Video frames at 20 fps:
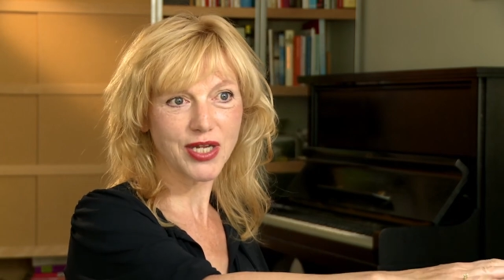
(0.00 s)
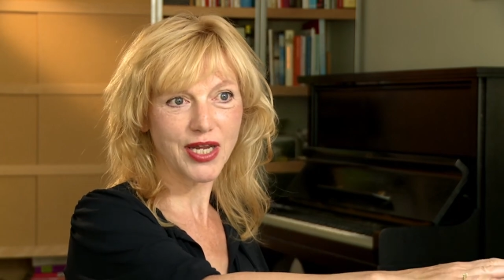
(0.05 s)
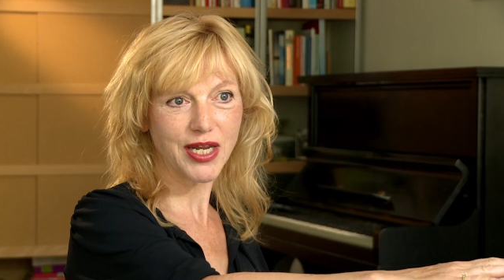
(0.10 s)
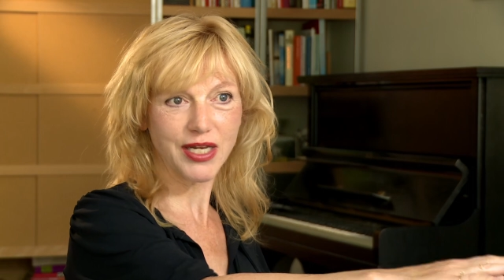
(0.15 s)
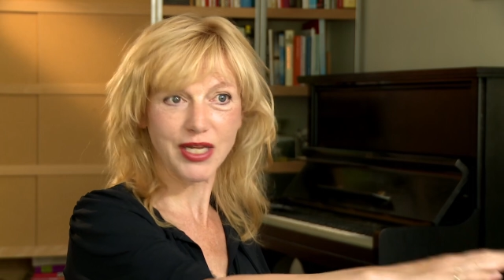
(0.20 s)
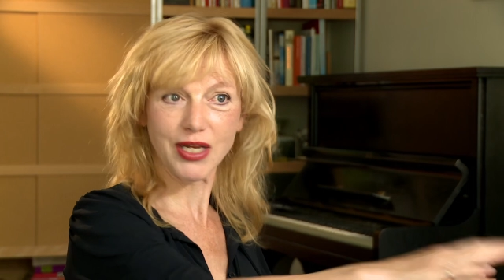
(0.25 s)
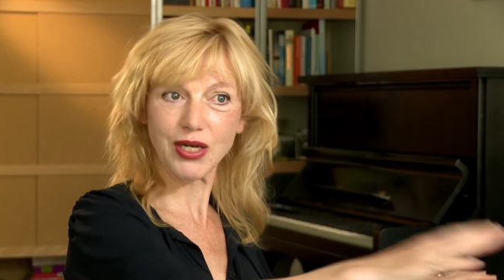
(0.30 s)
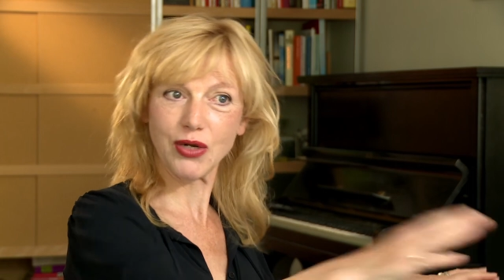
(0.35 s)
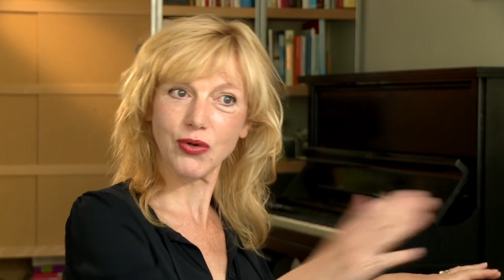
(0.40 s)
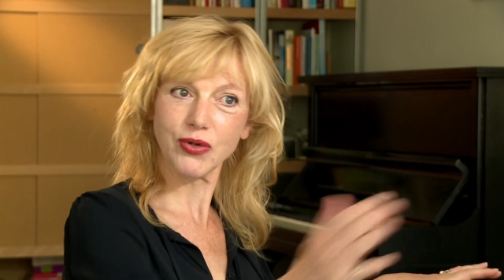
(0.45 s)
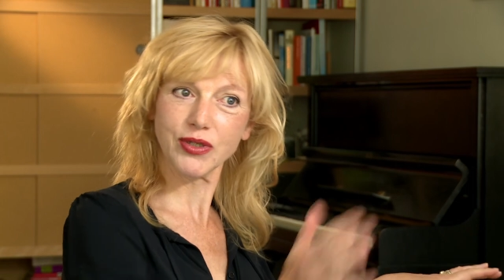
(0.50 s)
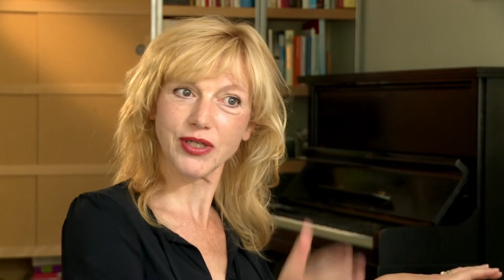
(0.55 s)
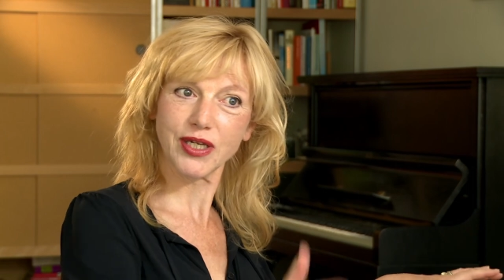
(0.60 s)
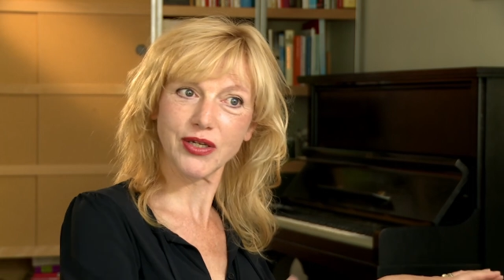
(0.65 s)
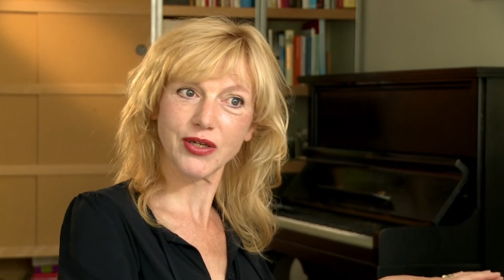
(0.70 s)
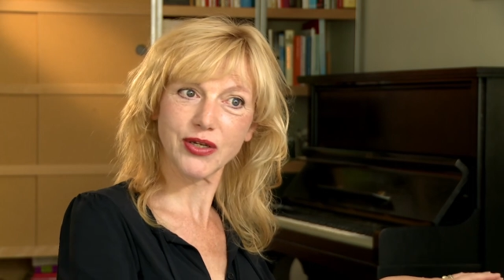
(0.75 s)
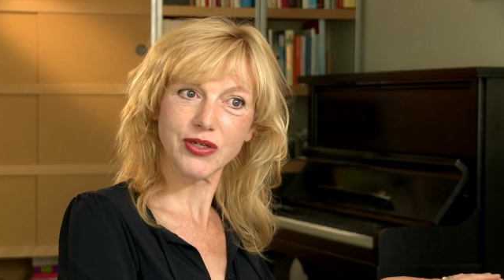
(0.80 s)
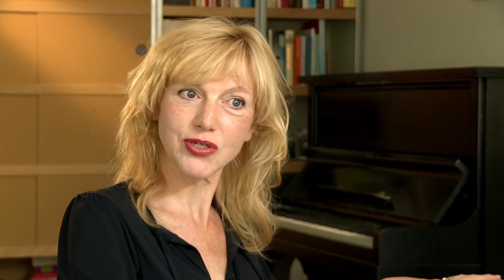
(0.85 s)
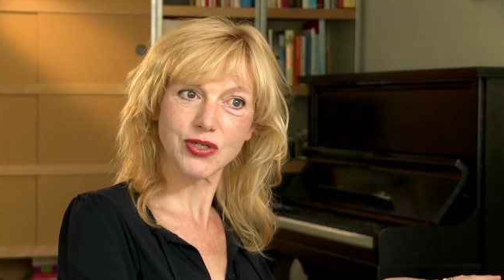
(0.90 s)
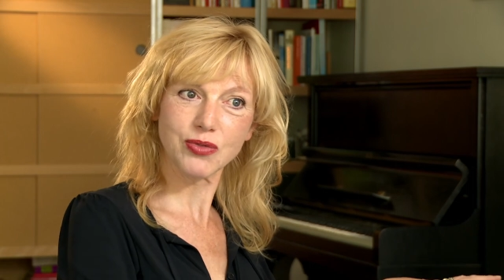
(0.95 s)
and he looked
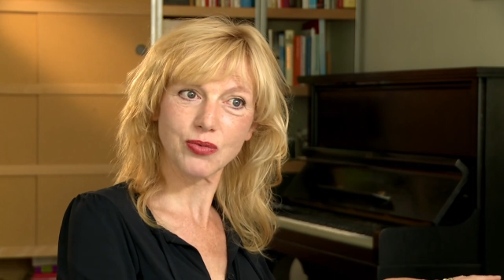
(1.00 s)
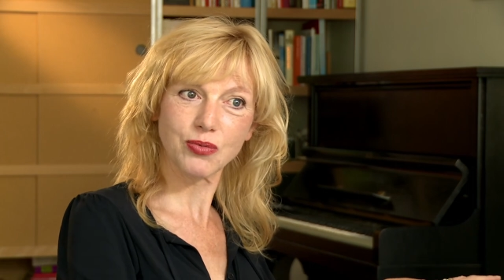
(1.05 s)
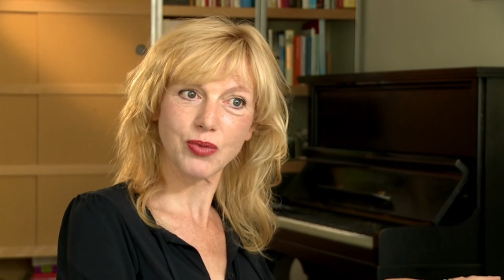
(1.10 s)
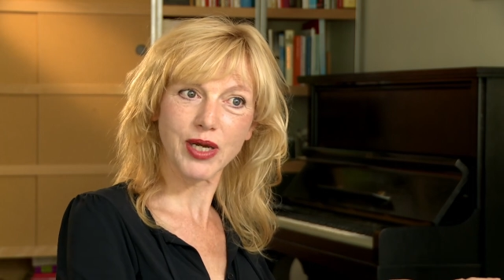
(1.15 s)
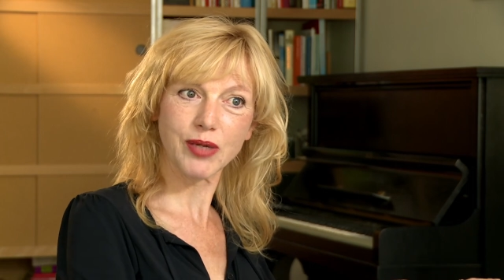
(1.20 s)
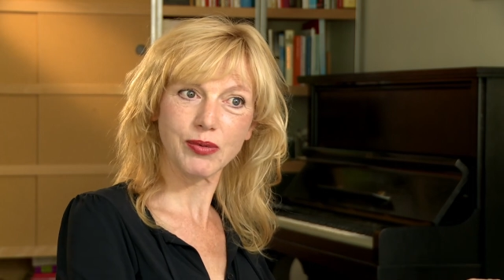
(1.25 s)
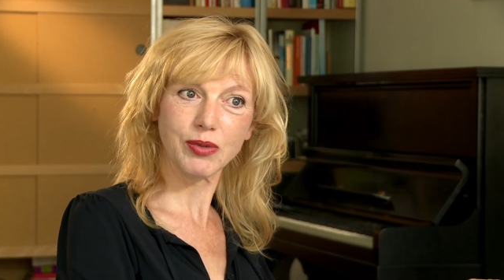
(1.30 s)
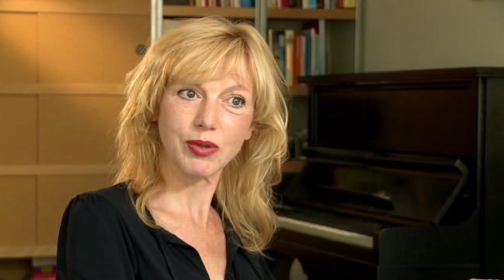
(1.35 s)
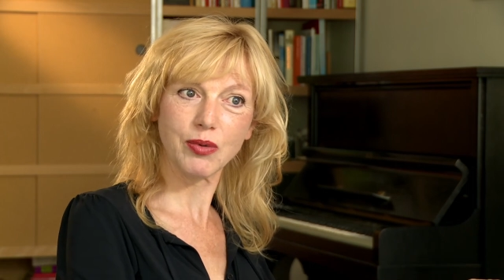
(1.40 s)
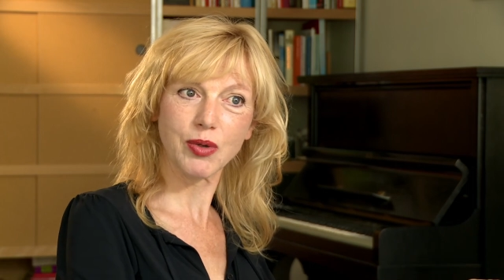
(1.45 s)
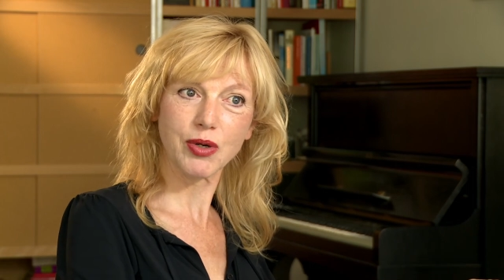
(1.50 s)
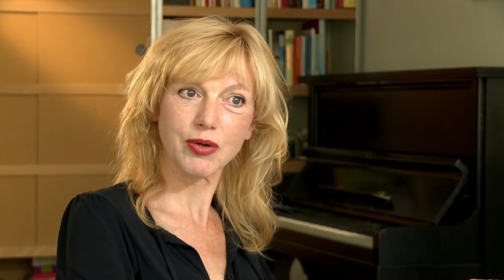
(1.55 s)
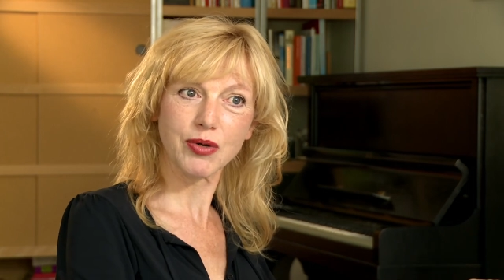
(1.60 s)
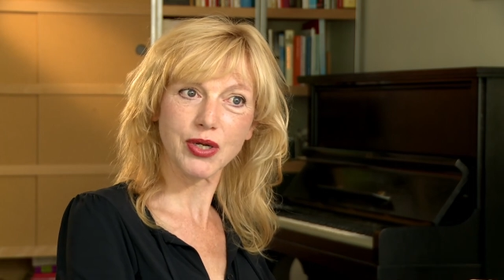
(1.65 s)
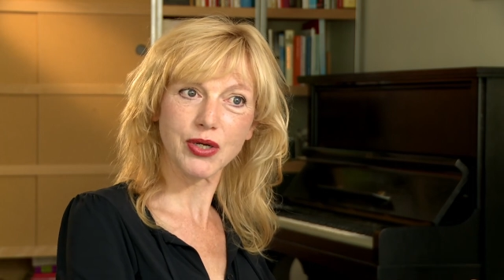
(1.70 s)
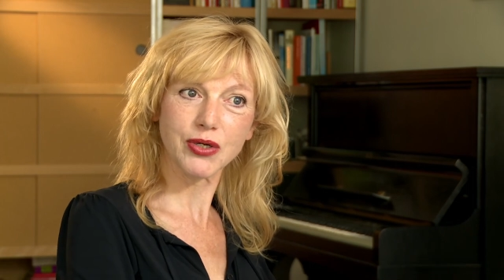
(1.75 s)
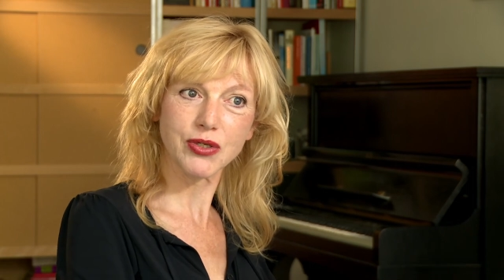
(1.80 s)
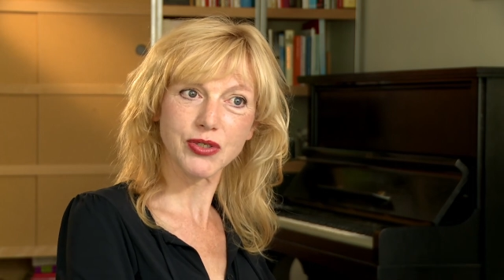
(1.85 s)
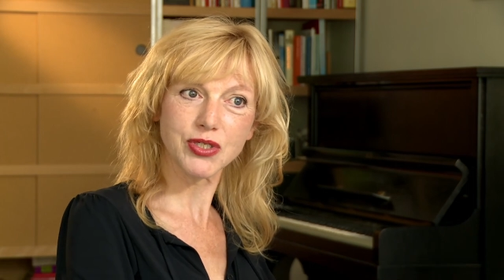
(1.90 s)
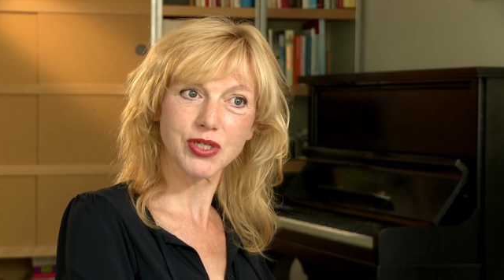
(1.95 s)
at us while we were
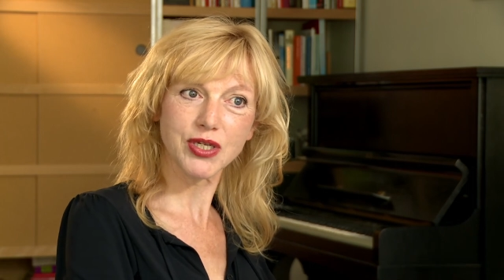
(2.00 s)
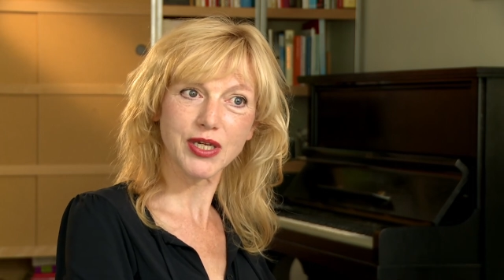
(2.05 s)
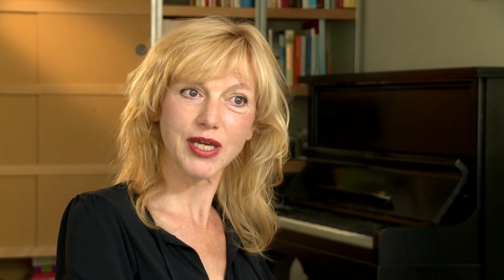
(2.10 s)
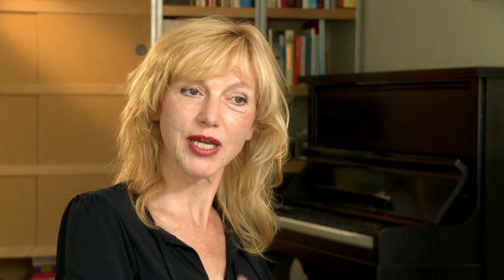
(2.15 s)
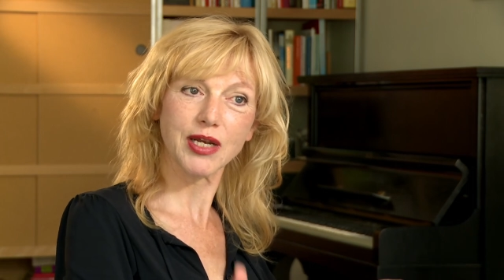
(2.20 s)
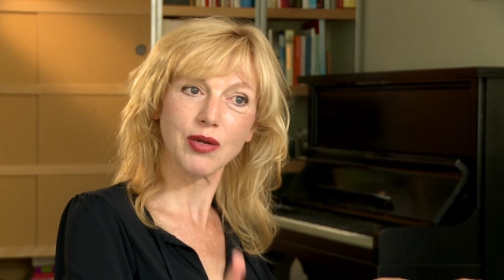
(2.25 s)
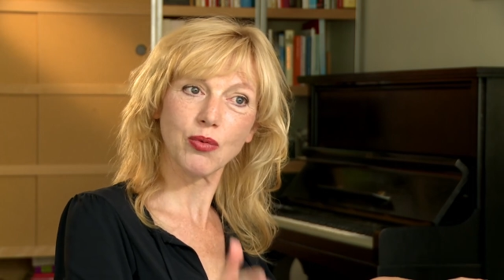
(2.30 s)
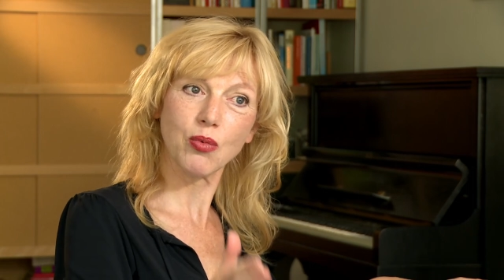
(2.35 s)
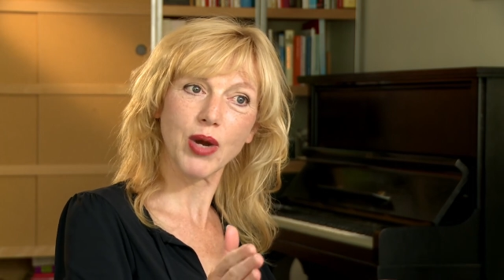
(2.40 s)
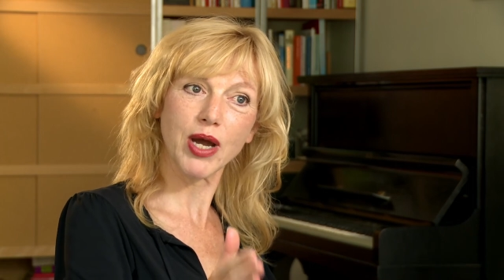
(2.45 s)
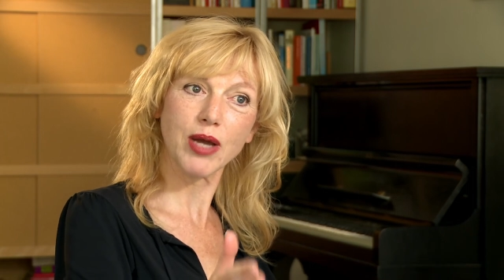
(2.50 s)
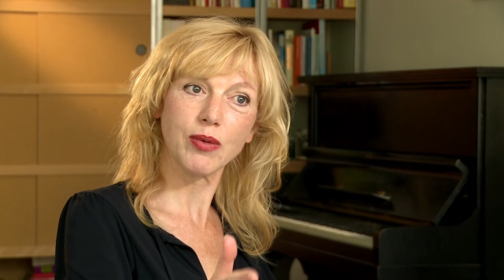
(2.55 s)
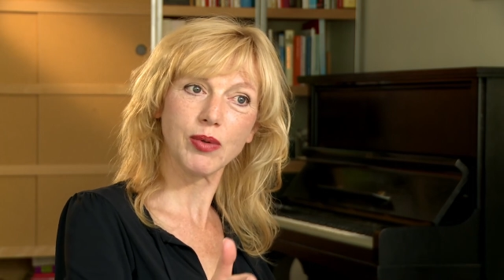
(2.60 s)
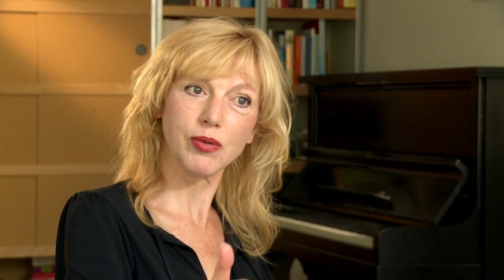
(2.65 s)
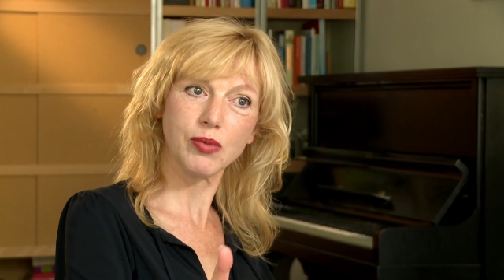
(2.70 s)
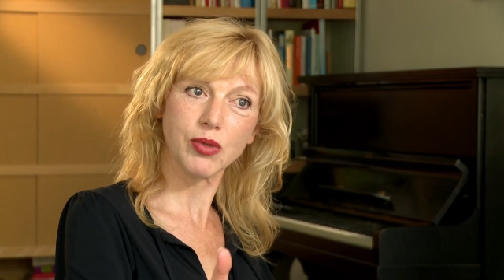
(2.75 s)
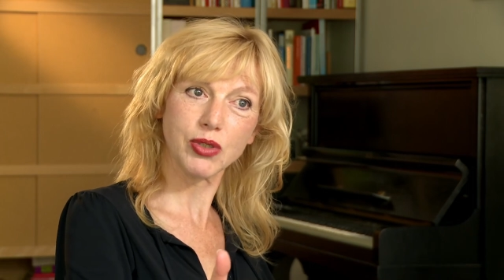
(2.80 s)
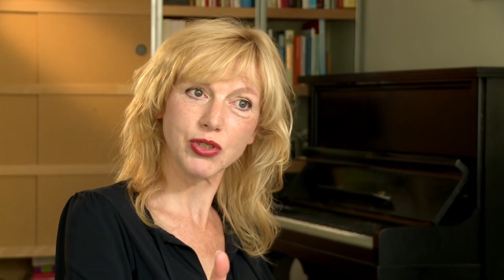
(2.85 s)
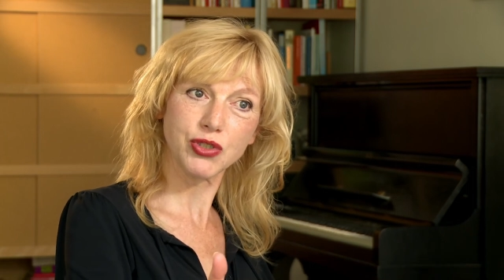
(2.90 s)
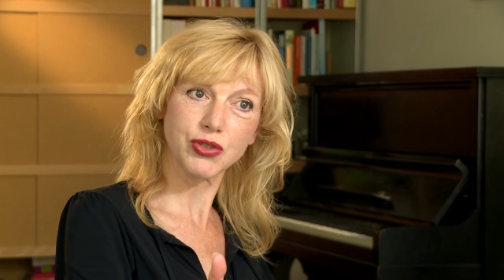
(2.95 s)
rehearsing and while
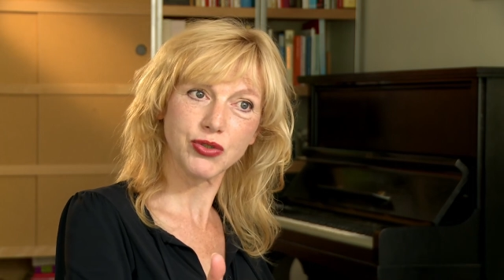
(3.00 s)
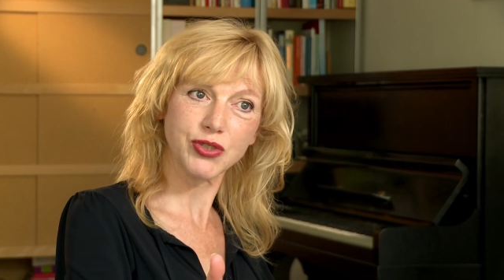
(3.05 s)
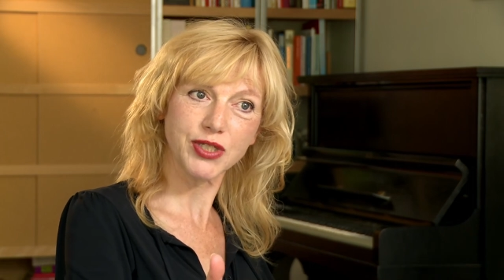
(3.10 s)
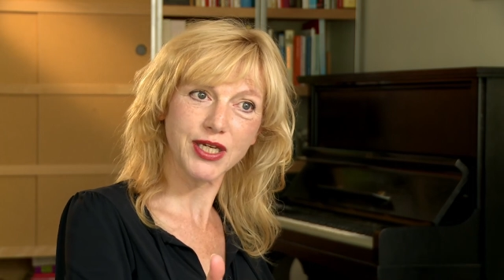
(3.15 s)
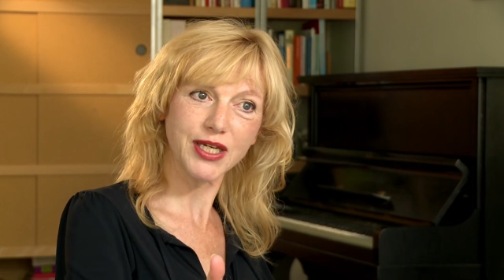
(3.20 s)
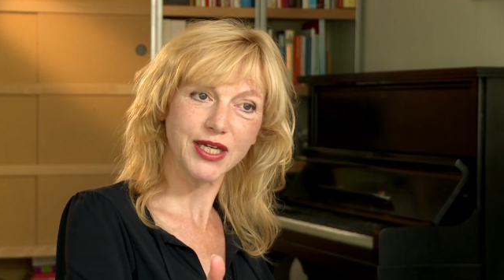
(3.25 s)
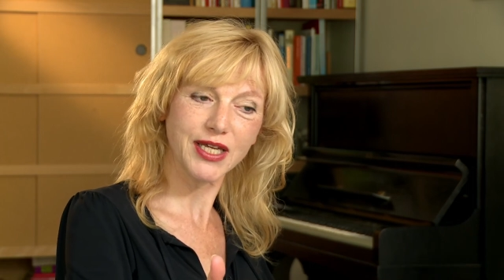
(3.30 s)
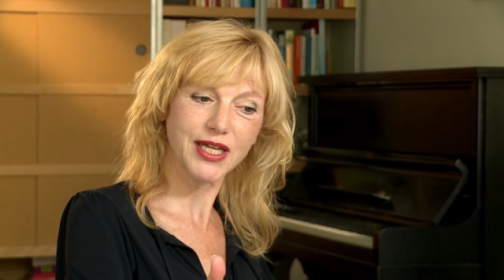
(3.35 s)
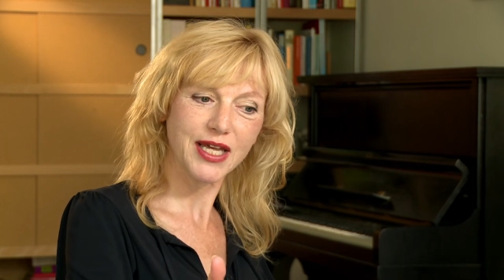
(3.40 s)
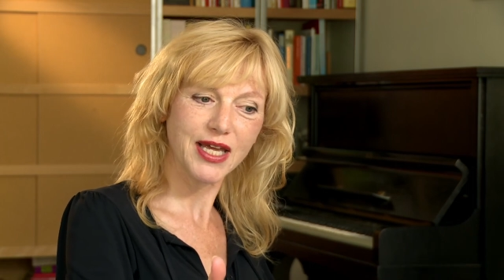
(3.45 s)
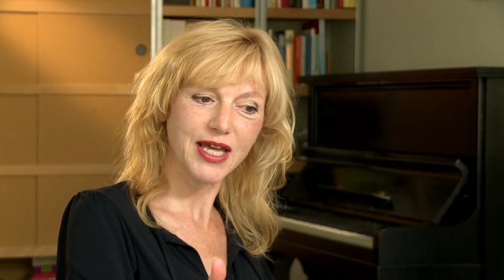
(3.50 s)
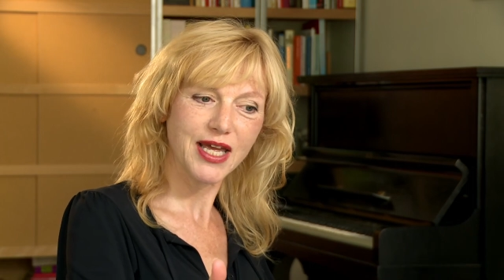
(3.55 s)
we were shooting.